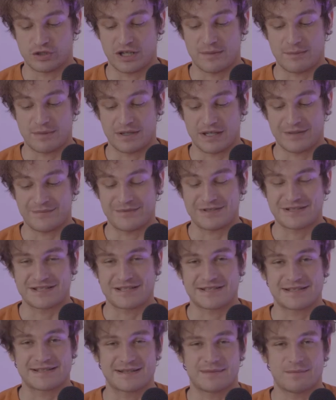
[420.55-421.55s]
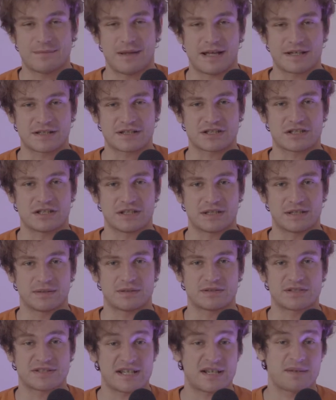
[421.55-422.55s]
get my images
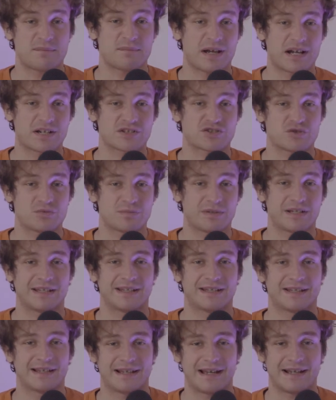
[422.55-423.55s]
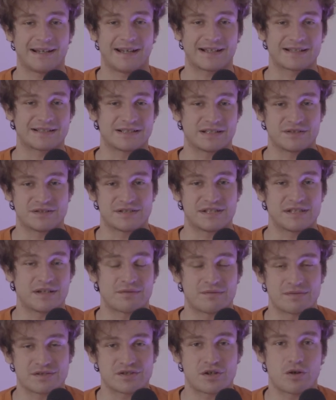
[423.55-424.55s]
actually sent back to me and actually see
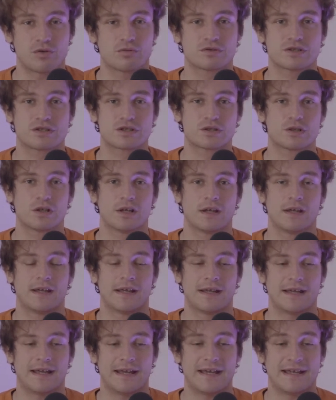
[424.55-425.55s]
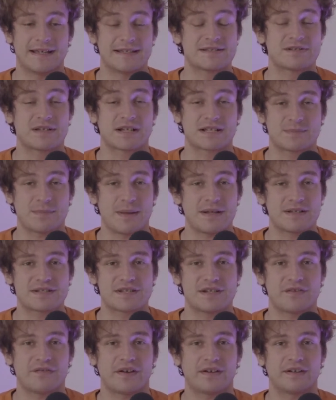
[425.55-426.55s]
the results. It is
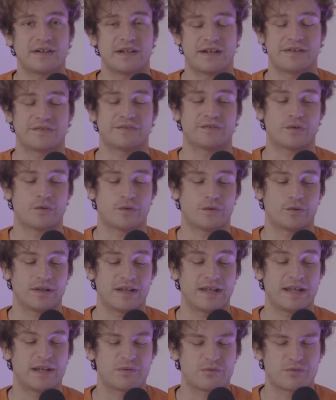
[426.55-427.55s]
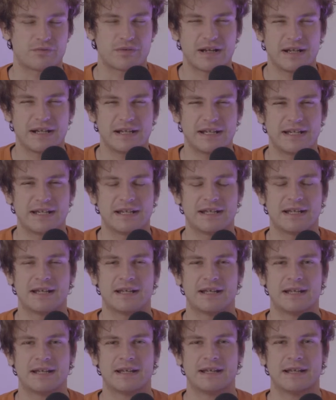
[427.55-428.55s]
expensive, and therefore it really
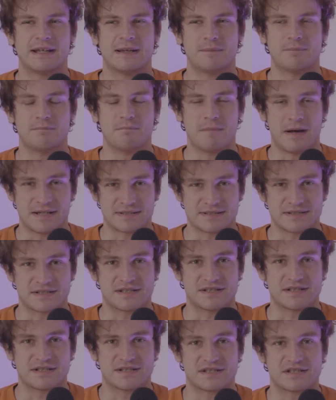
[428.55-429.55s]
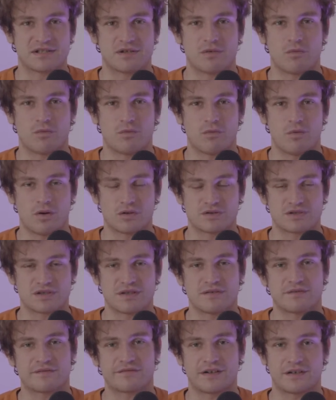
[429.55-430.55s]
matters what's
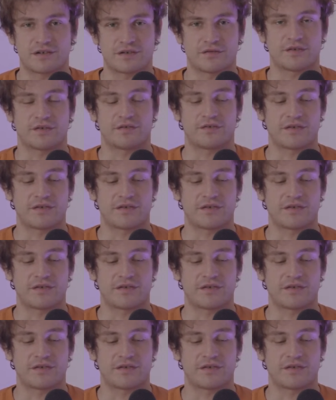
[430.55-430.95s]
in front of your